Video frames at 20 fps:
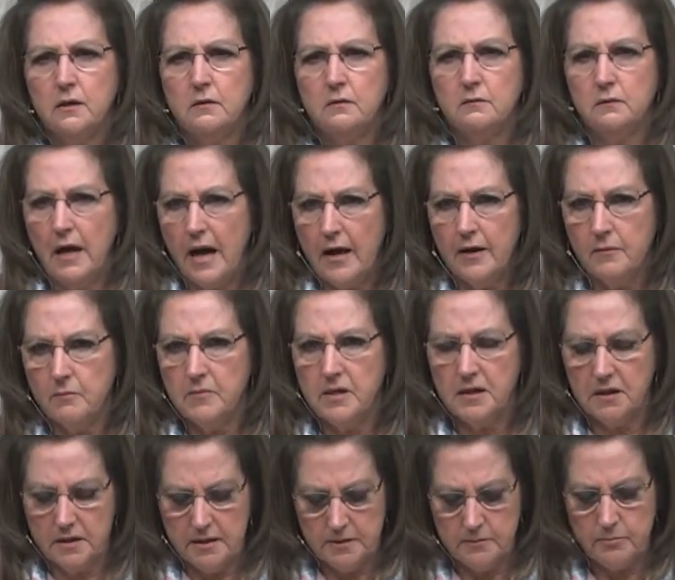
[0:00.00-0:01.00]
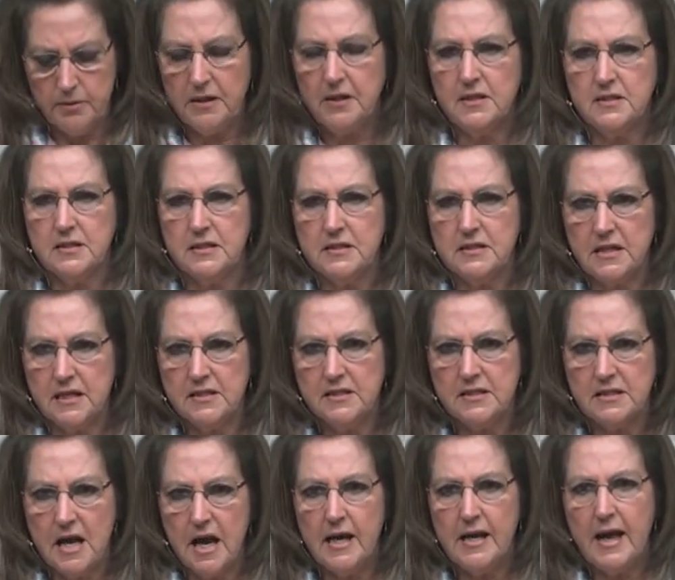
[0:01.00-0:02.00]
out of millet because it does
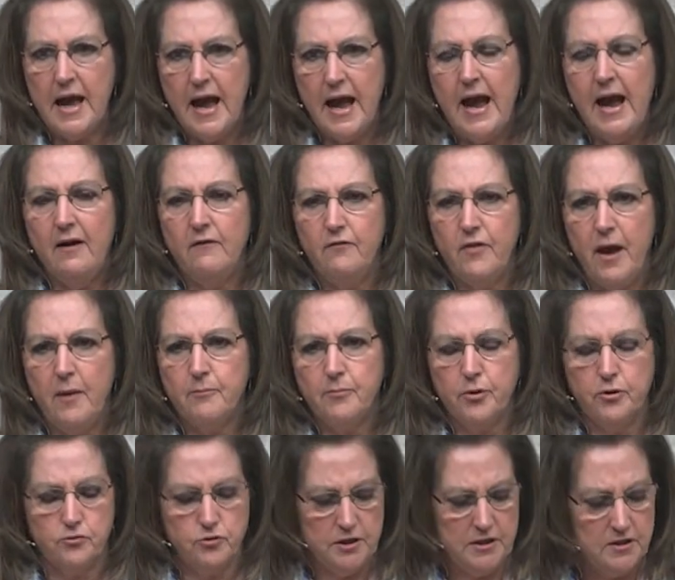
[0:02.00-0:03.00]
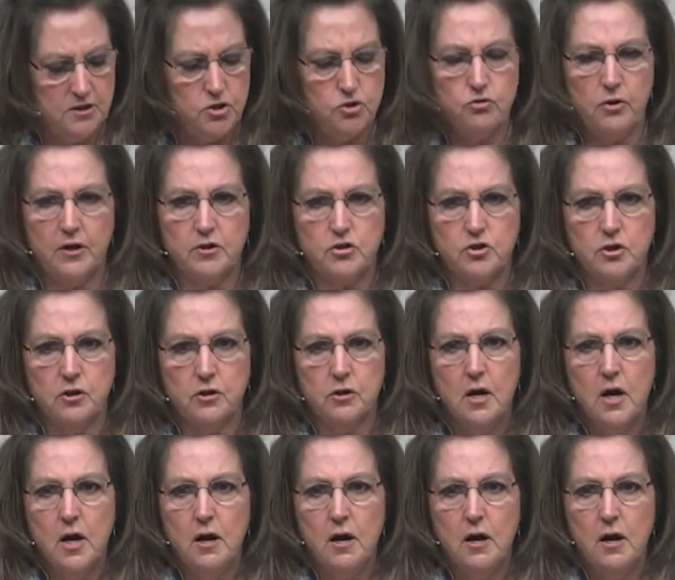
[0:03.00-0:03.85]
not have that protein structure